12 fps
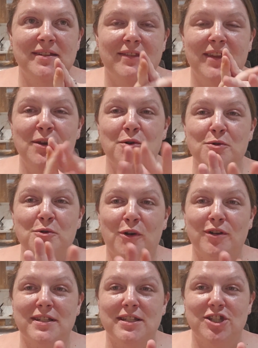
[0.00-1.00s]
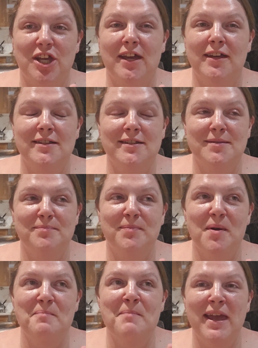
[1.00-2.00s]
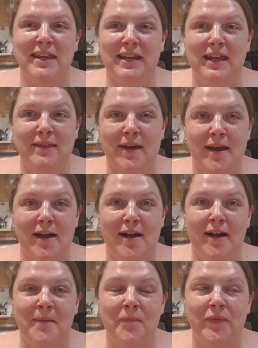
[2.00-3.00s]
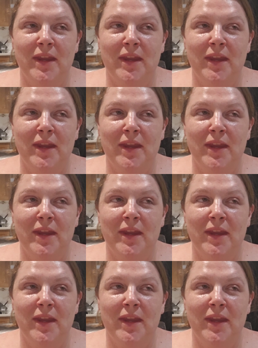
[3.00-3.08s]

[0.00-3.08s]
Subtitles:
They're not all cross stitches, but mainly they are.